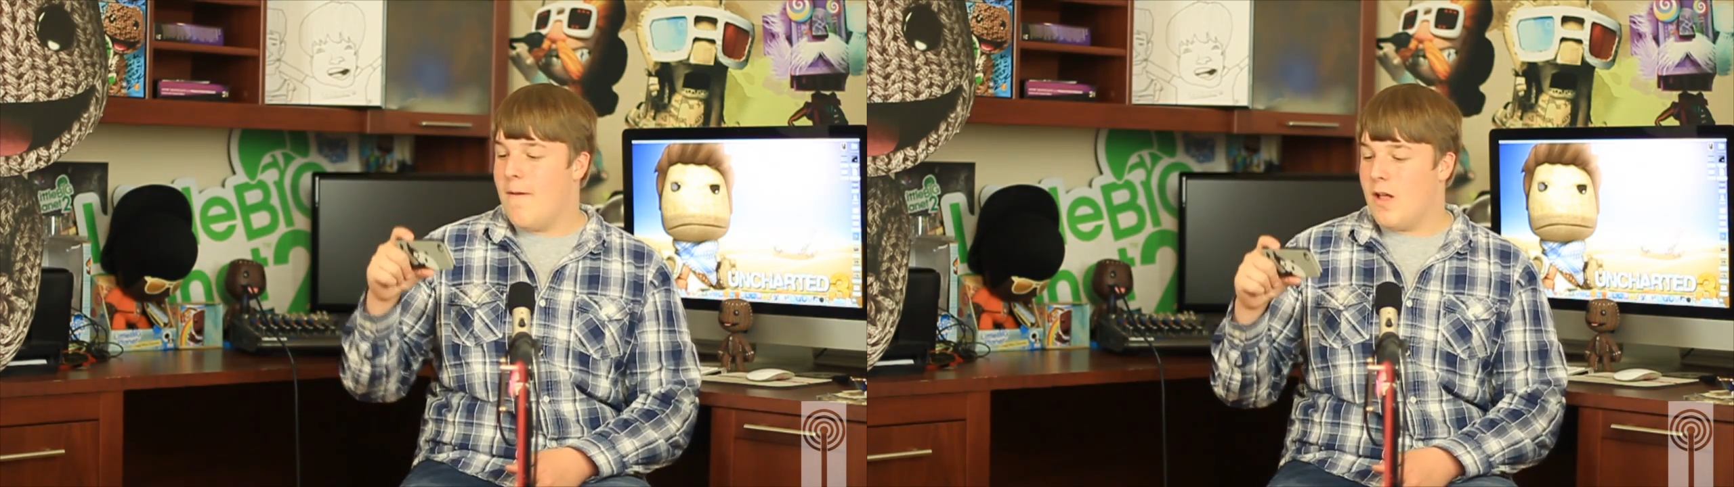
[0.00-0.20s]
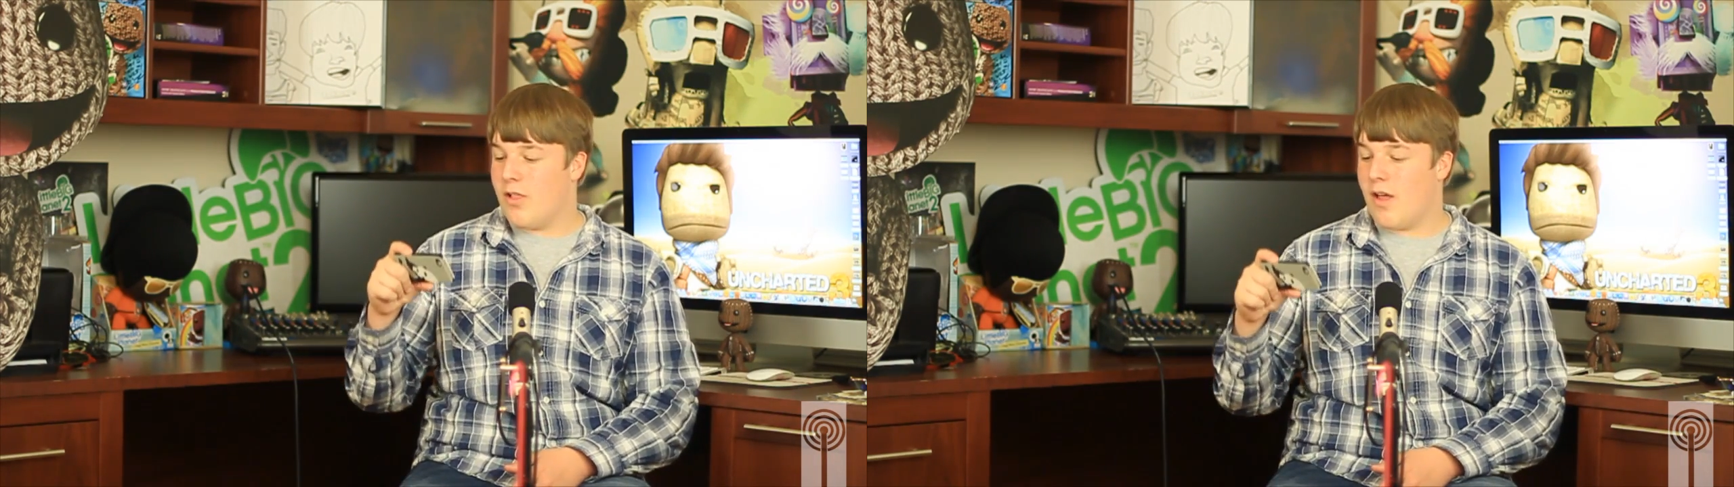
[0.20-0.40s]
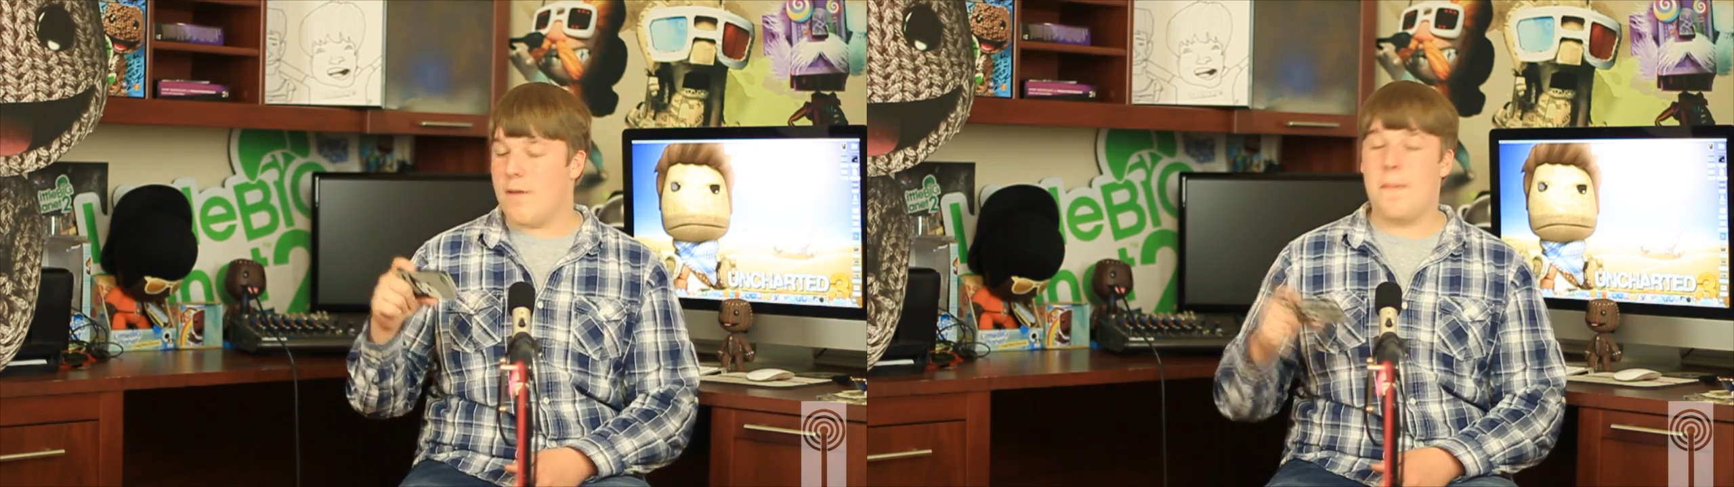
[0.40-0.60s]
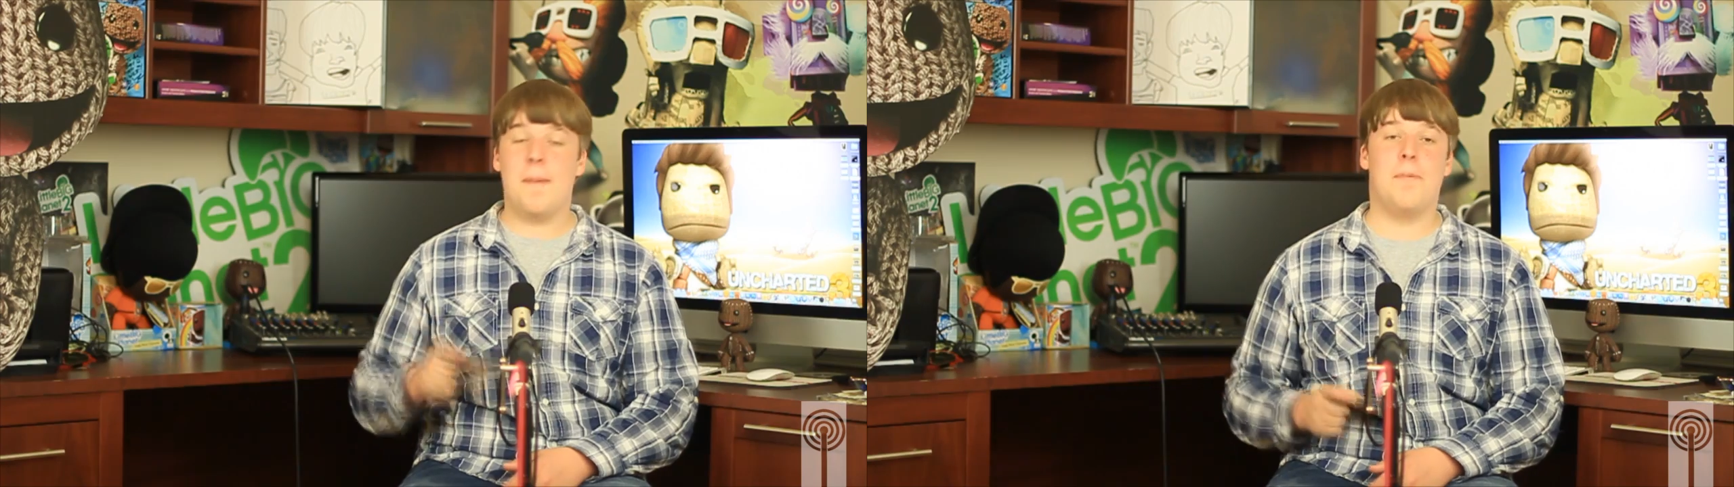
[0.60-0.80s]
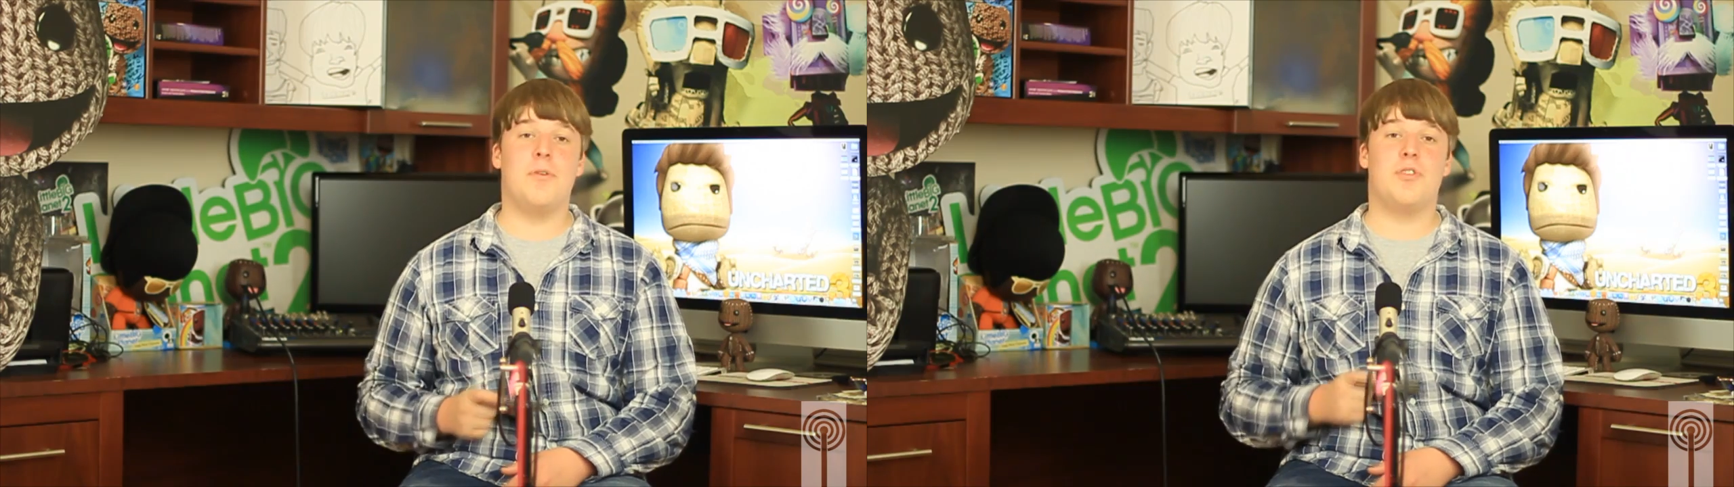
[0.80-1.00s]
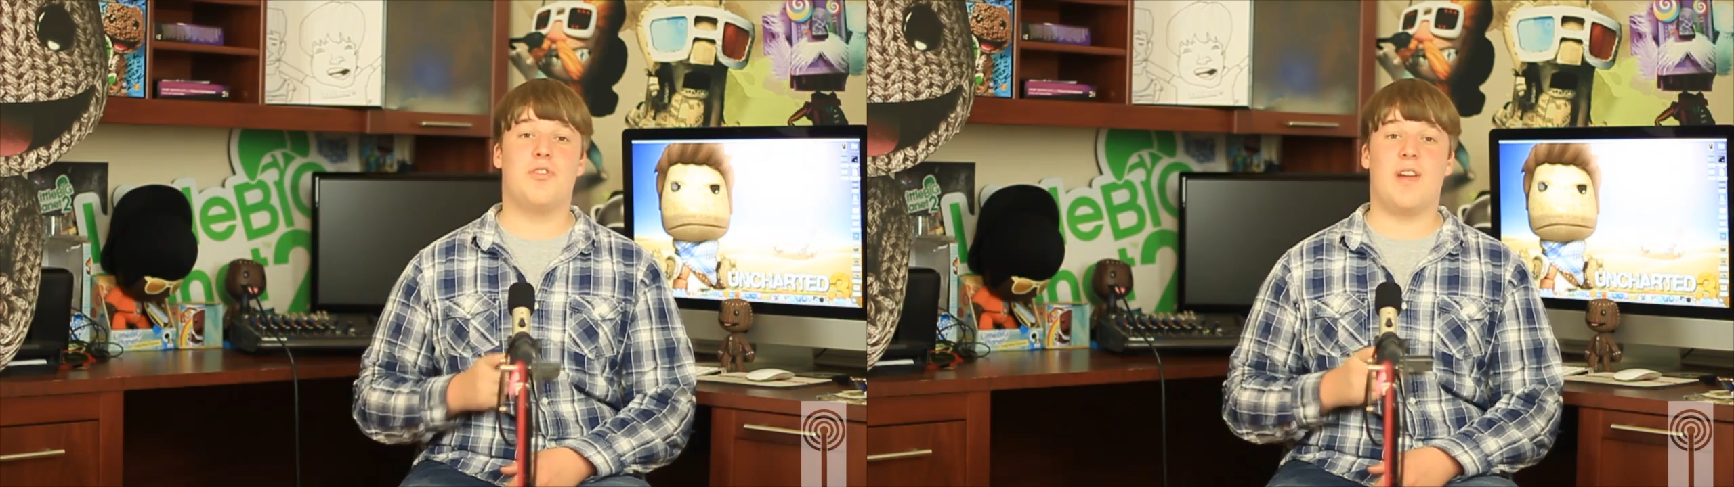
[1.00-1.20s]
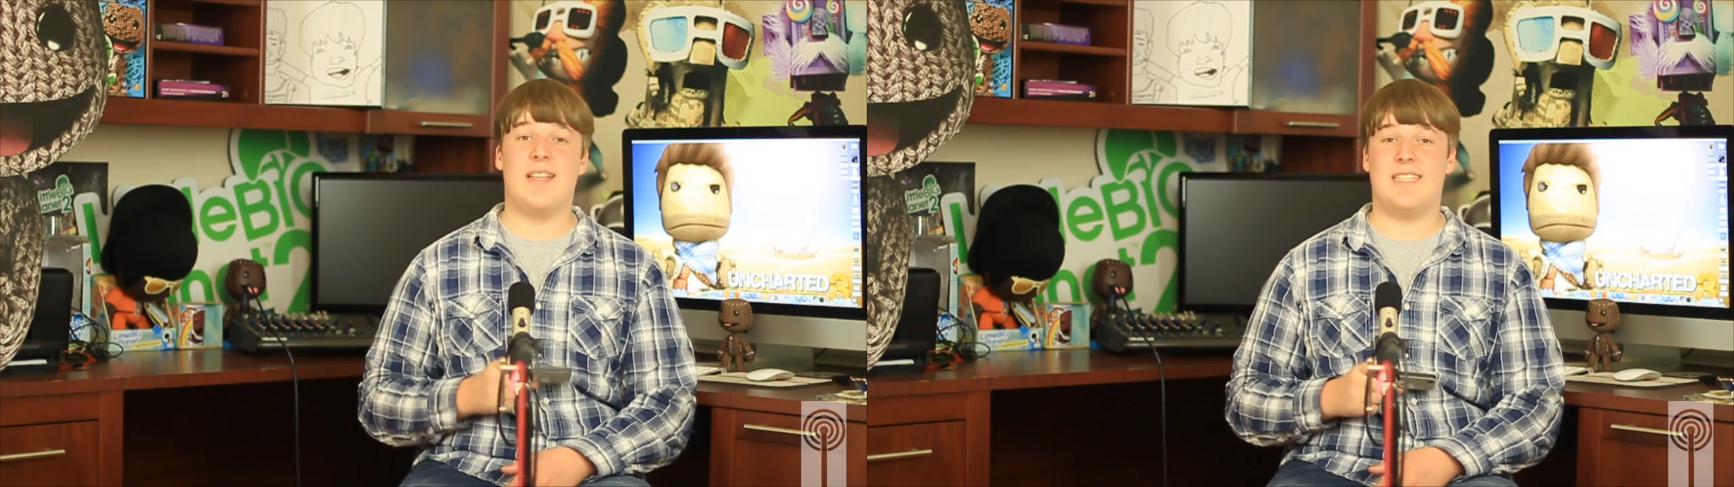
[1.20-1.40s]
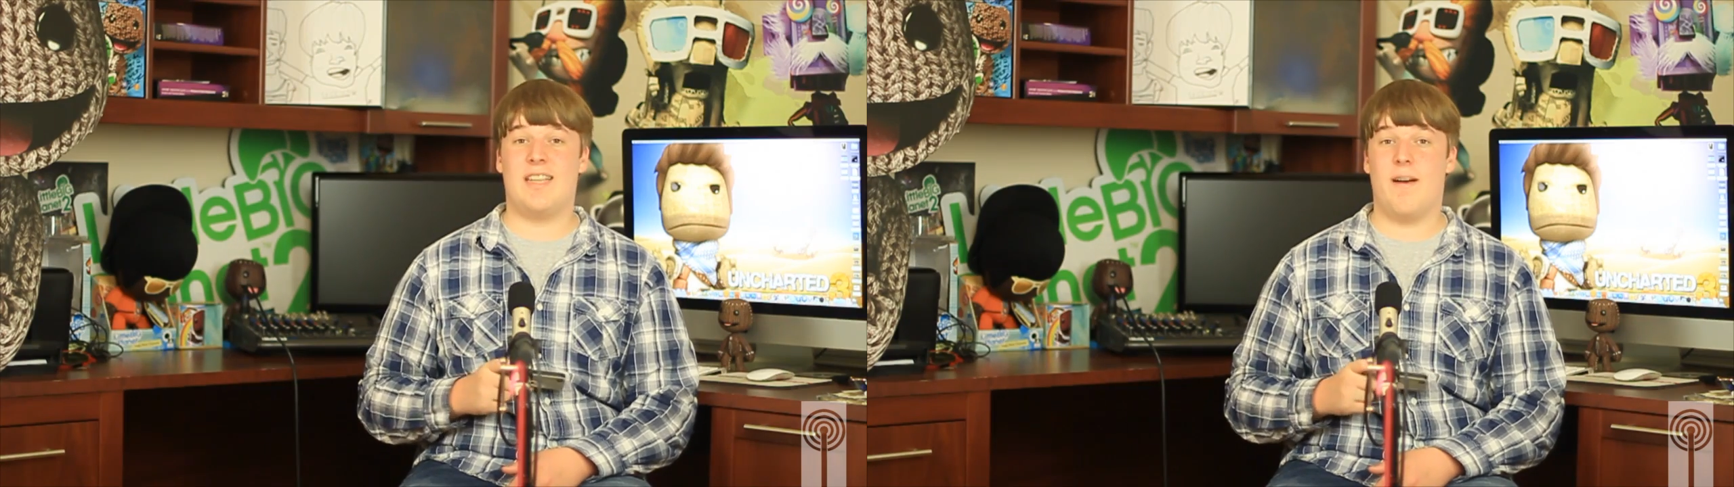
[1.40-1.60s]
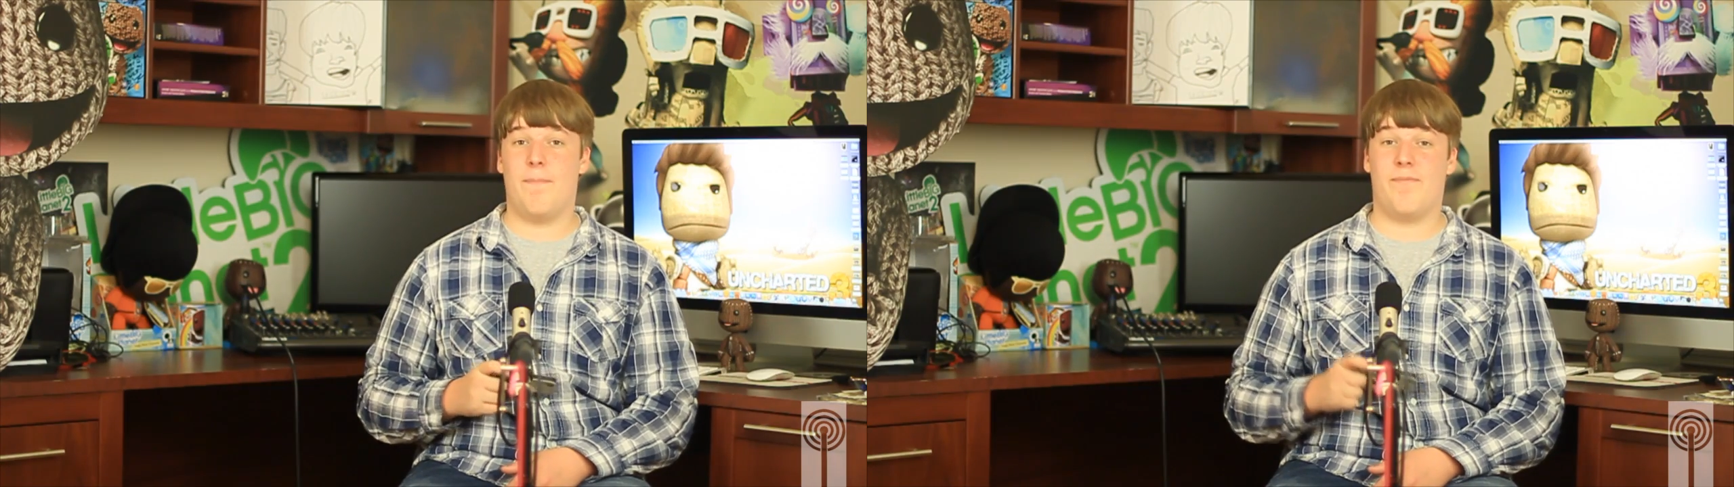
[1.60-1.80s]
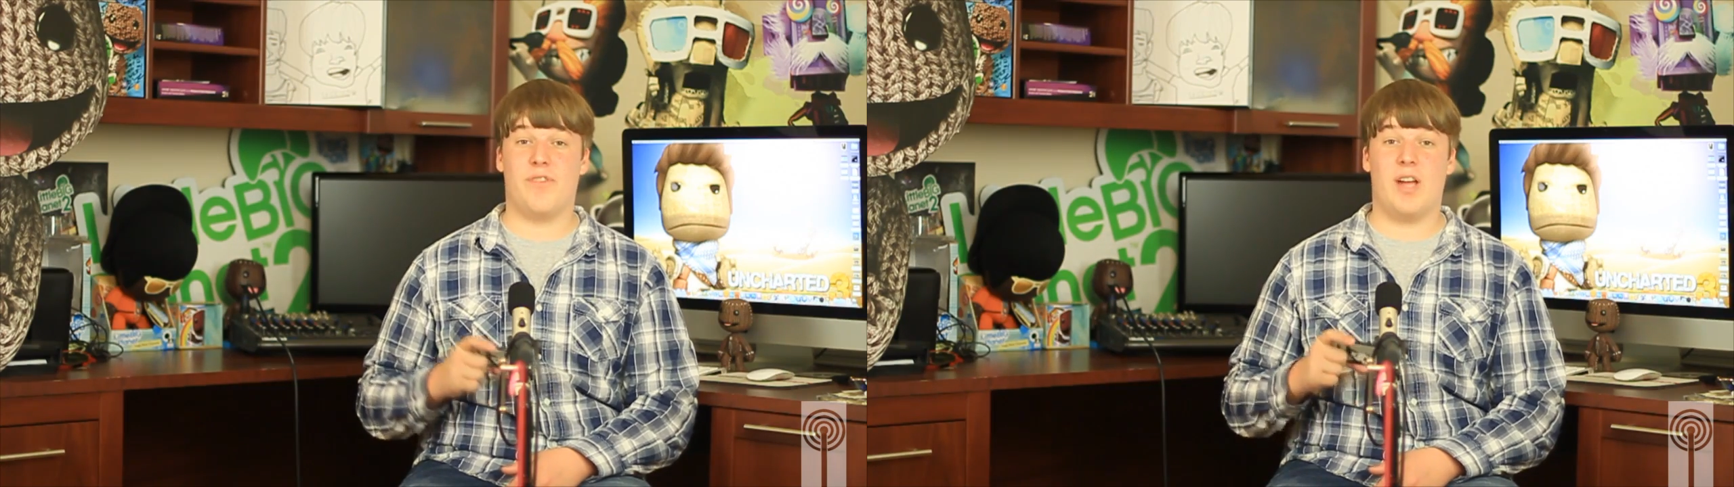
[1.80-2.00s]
A lot of people dressed up